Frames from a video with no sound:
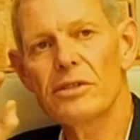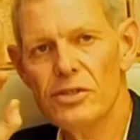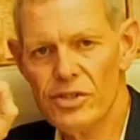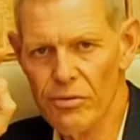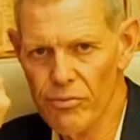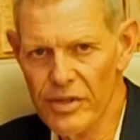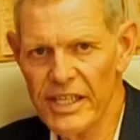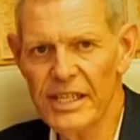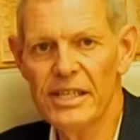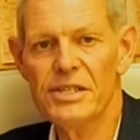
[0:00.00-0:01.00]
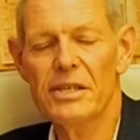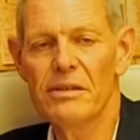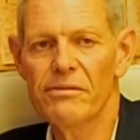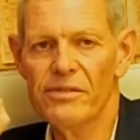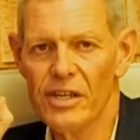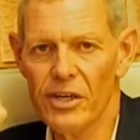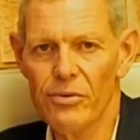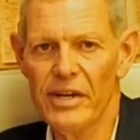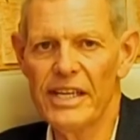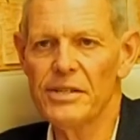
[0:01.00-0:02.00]
to read the
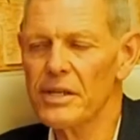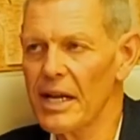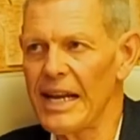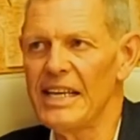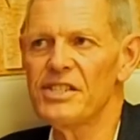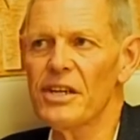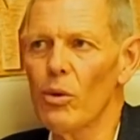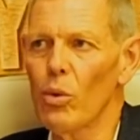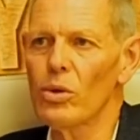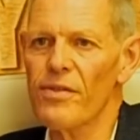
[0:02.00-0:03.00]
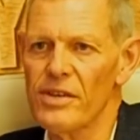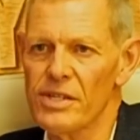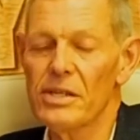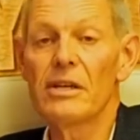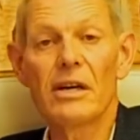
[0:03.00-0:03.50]
great classic authors.